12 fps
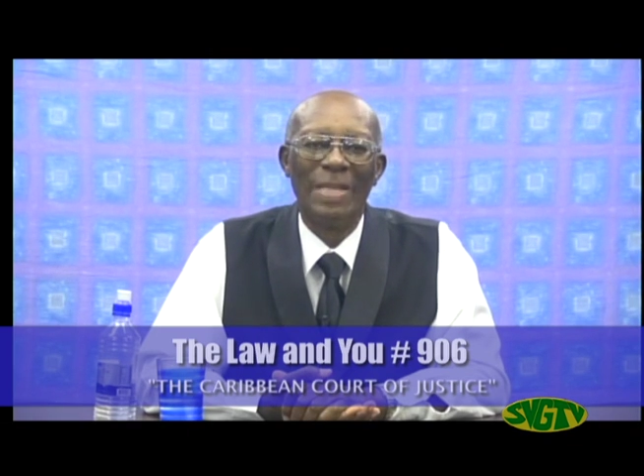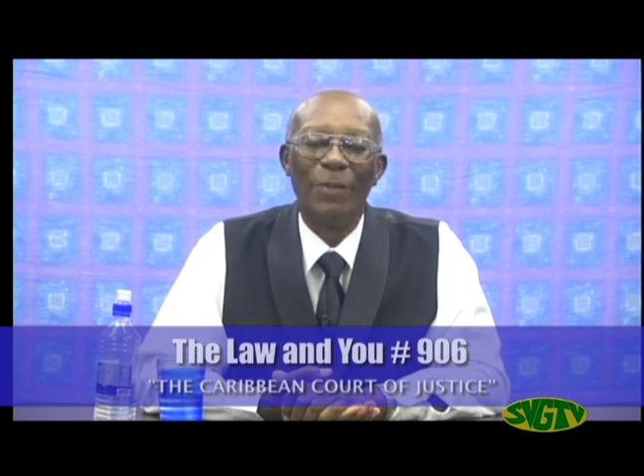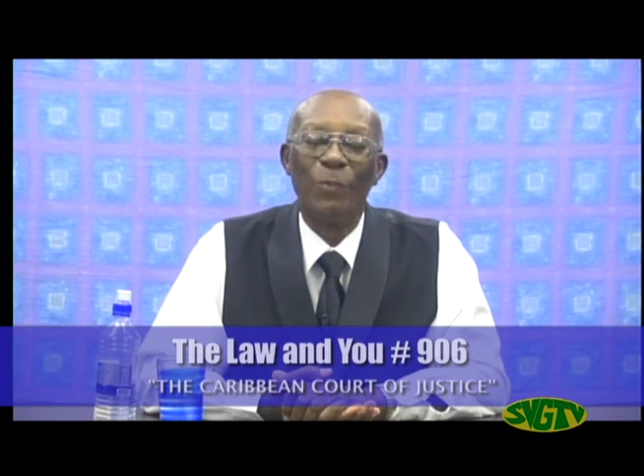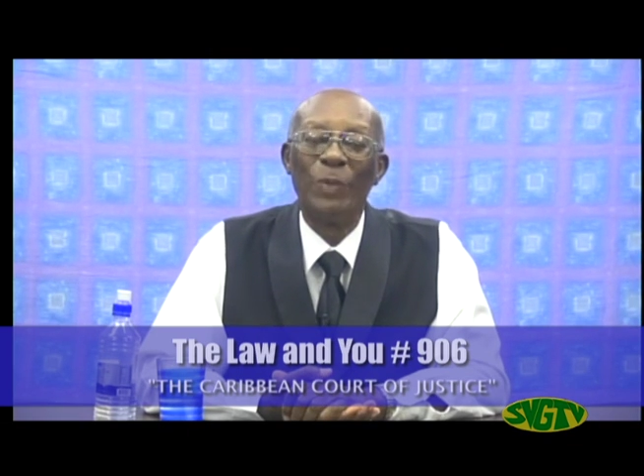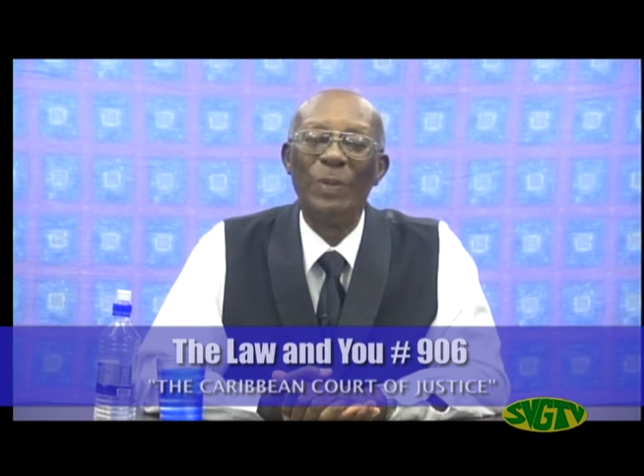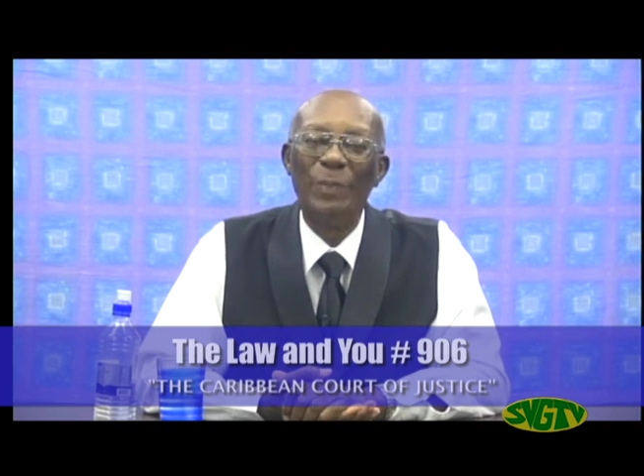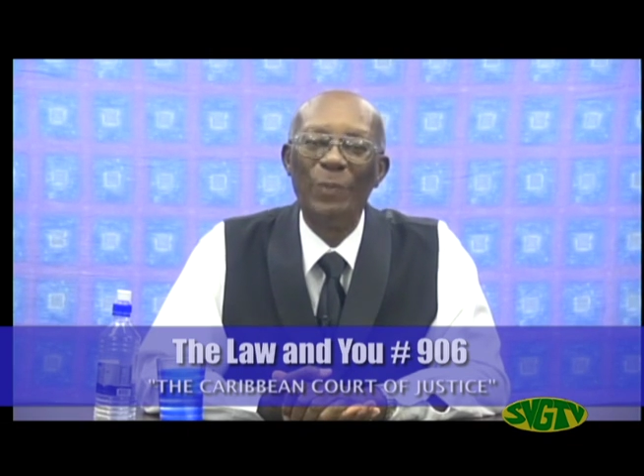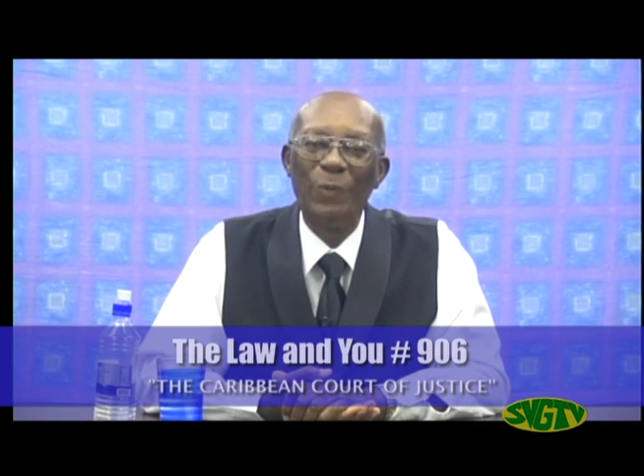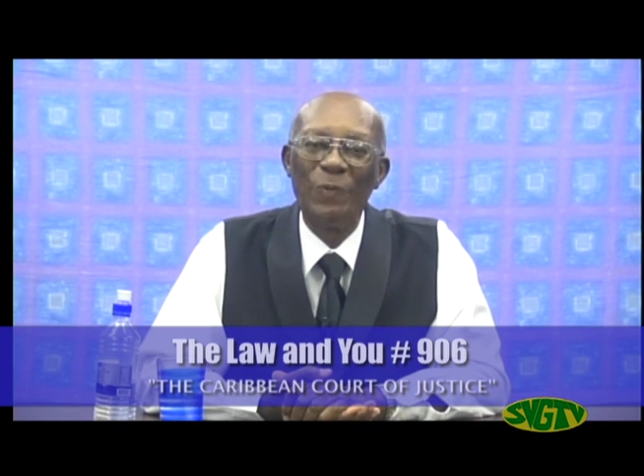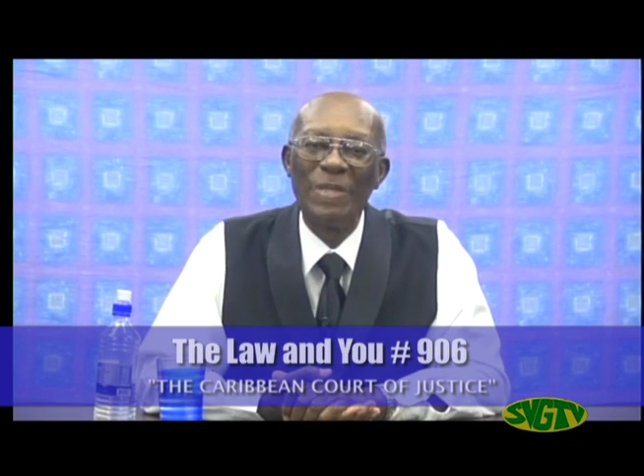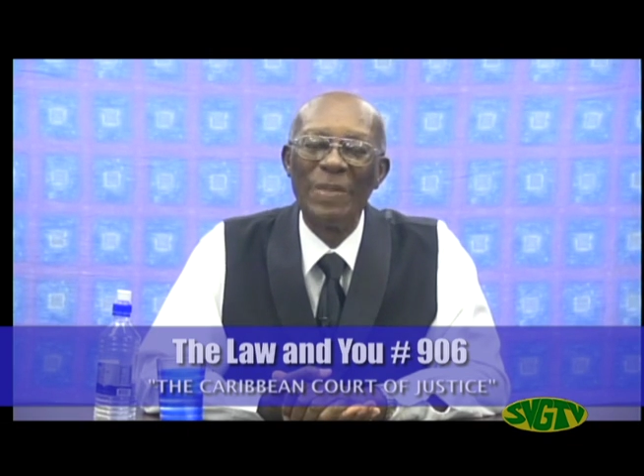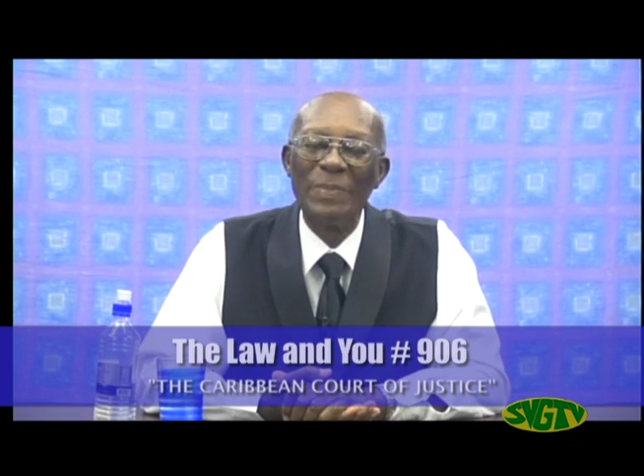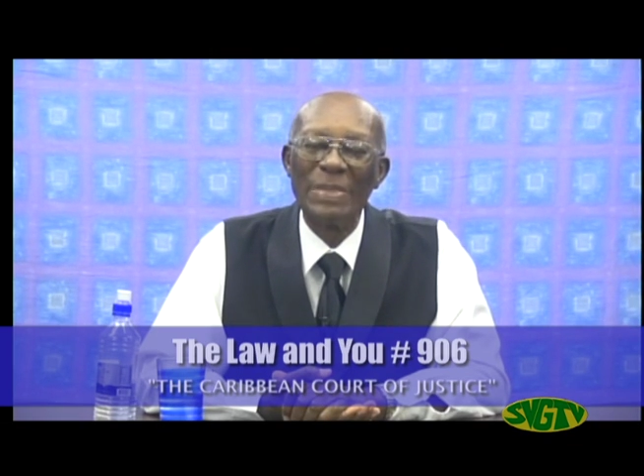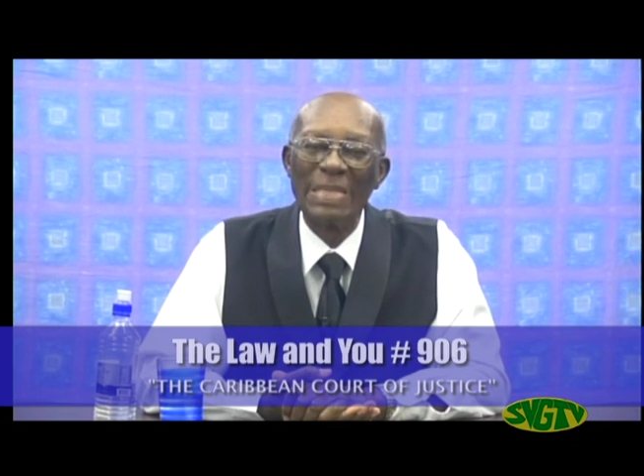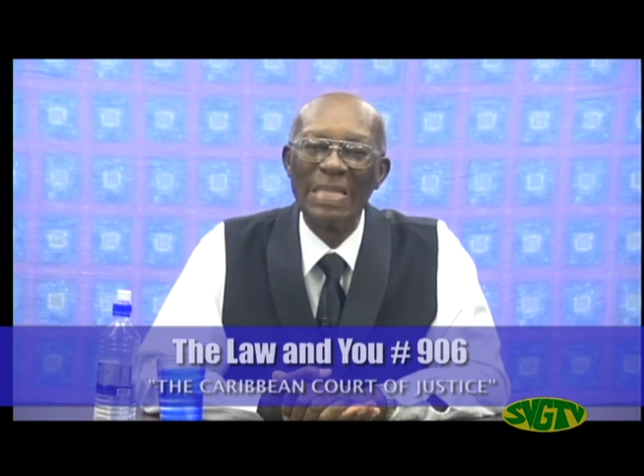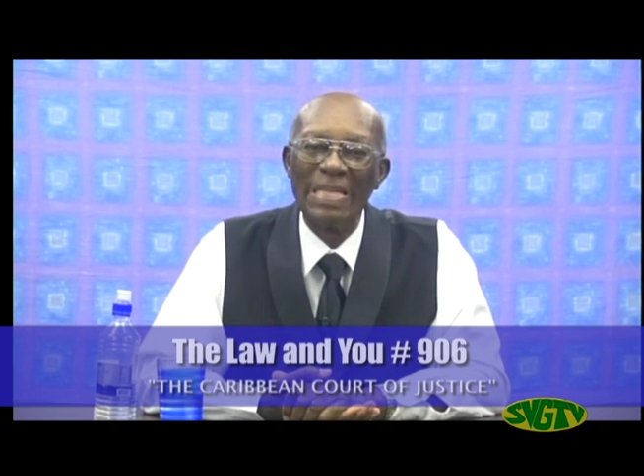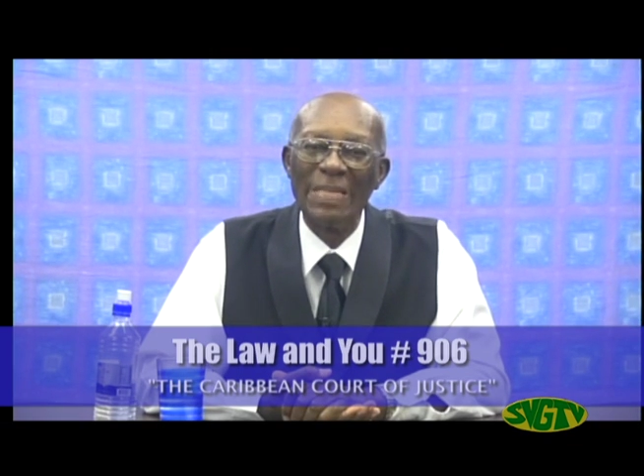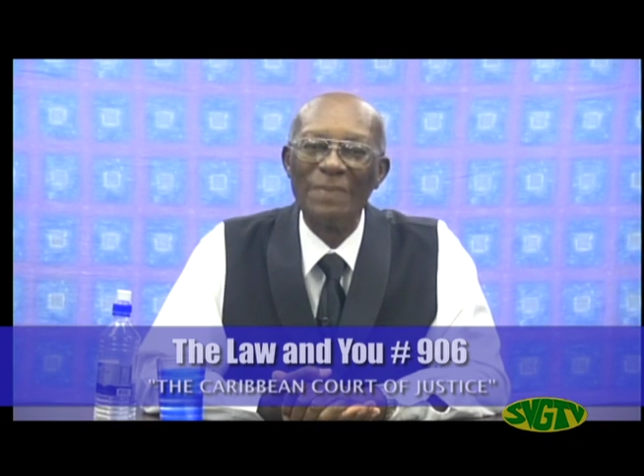remove
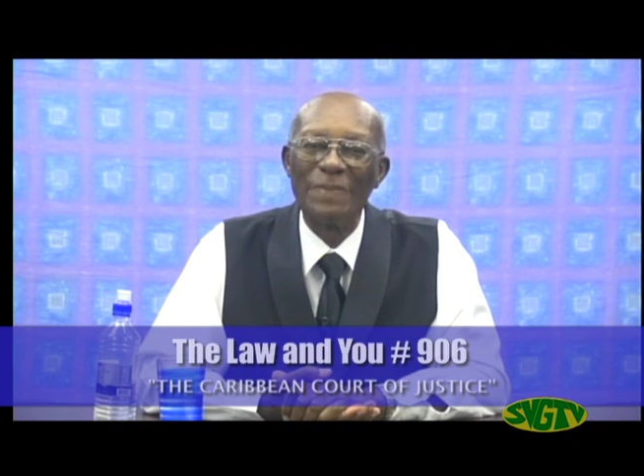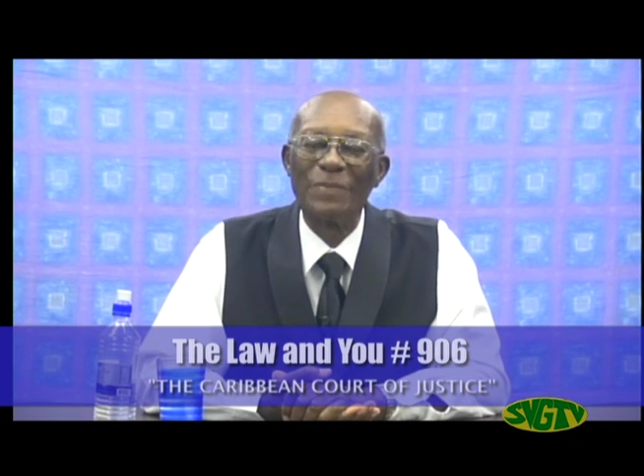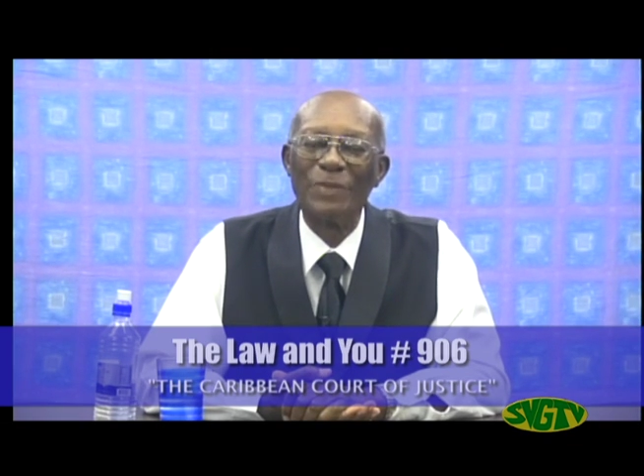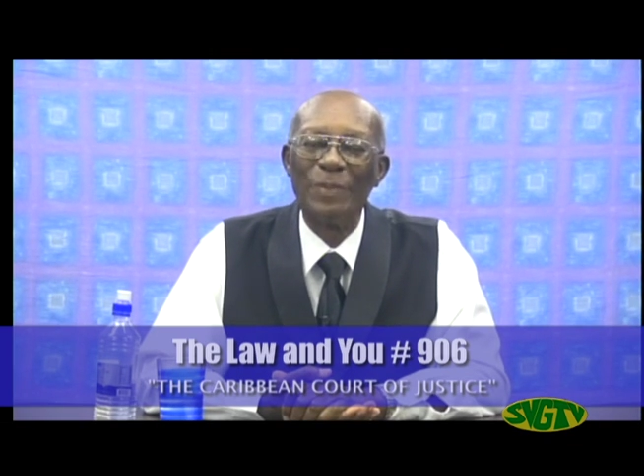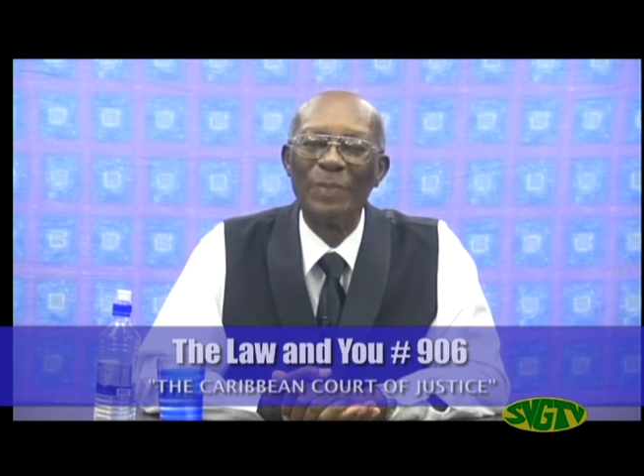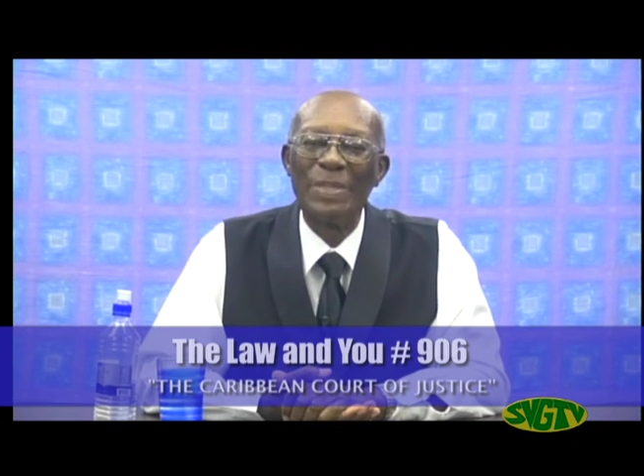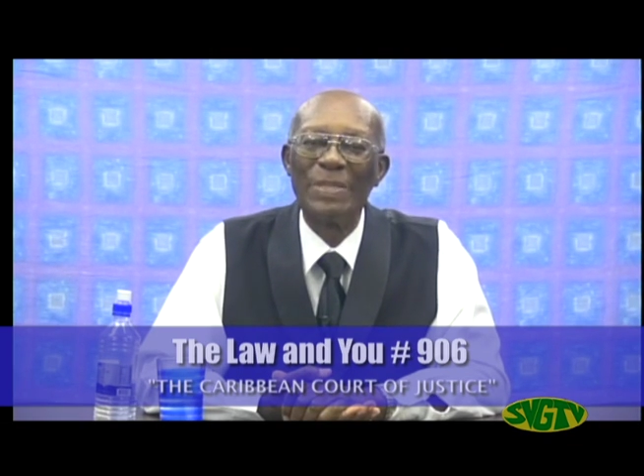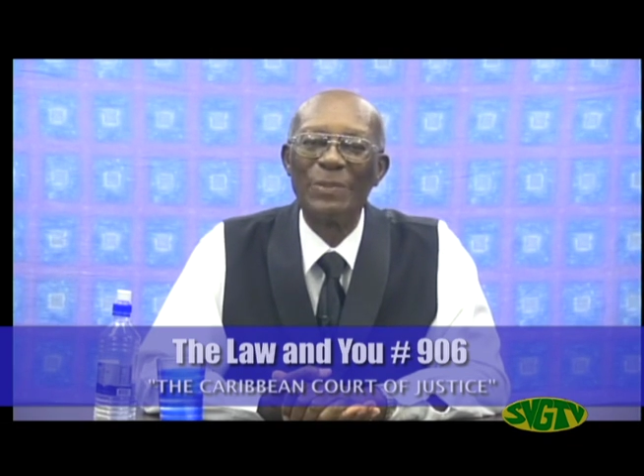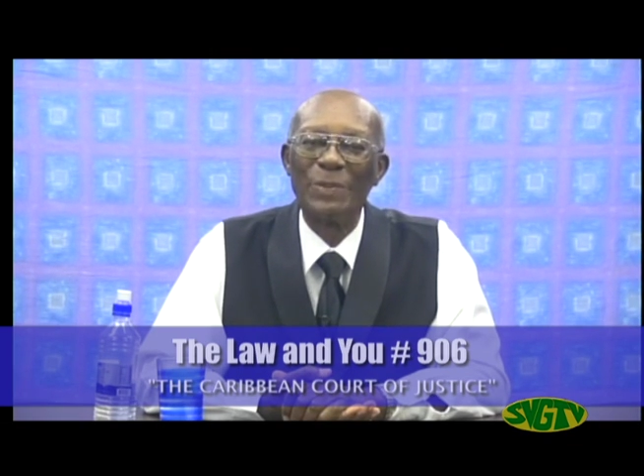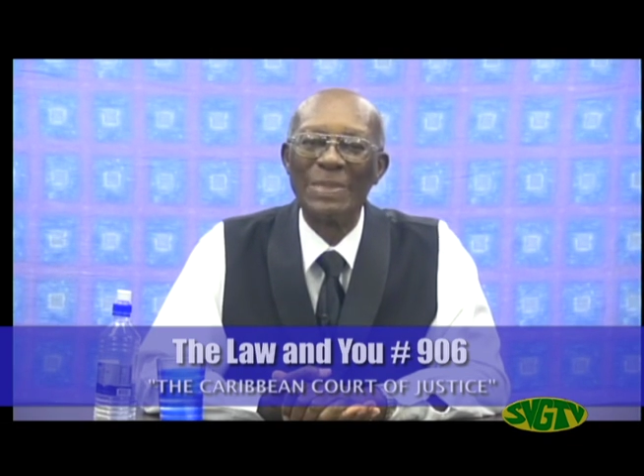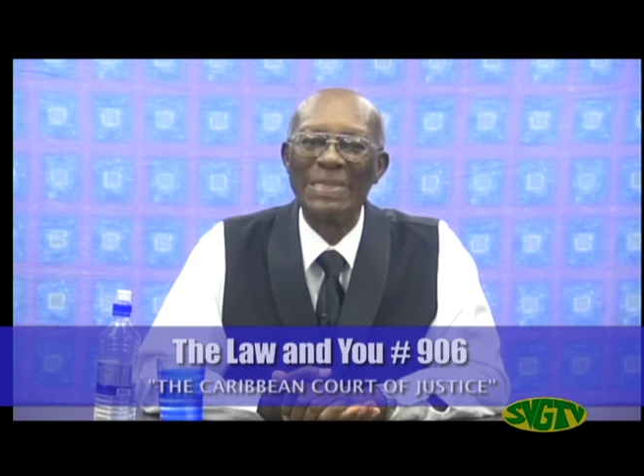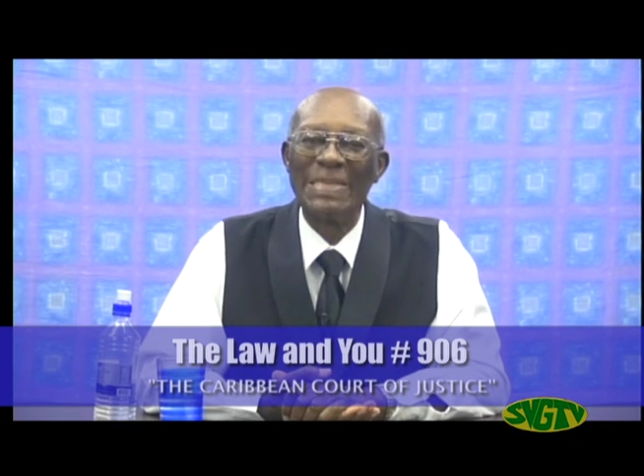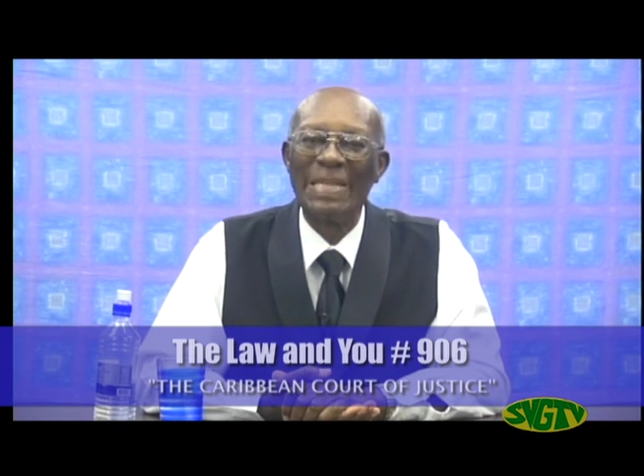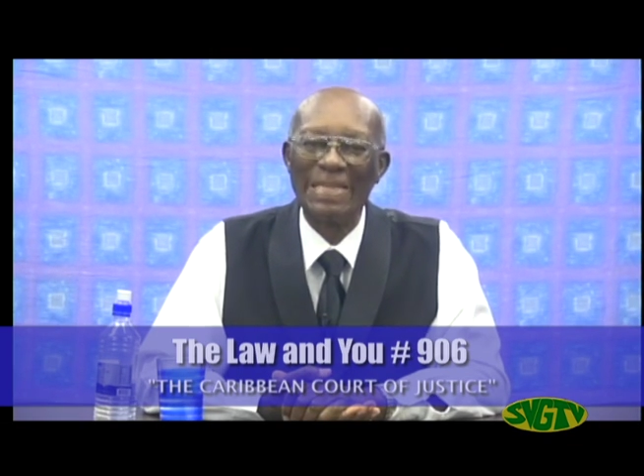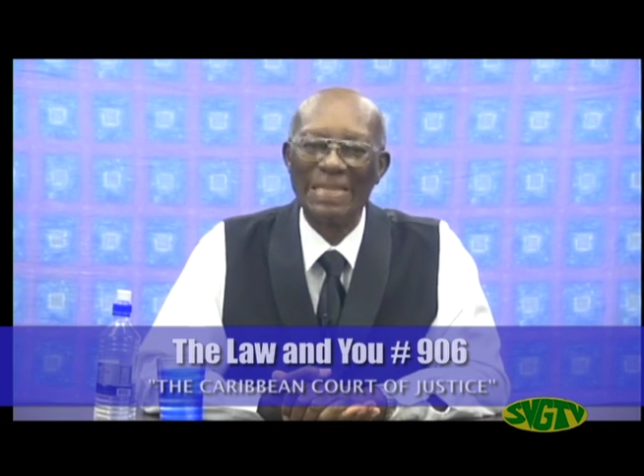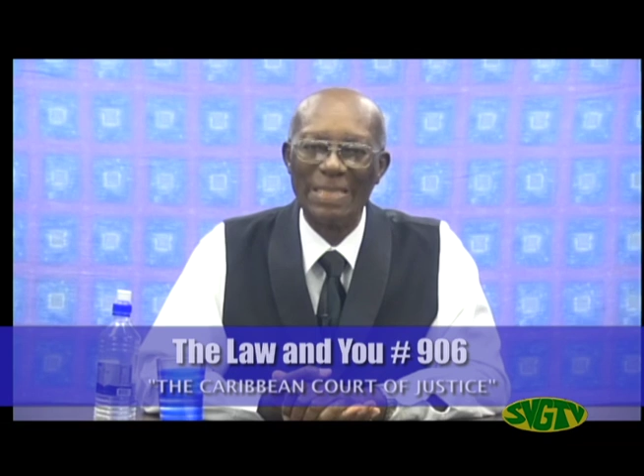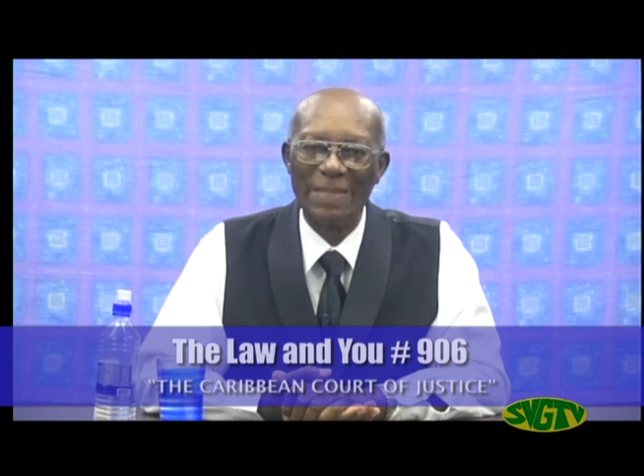themselves from the jurisdiction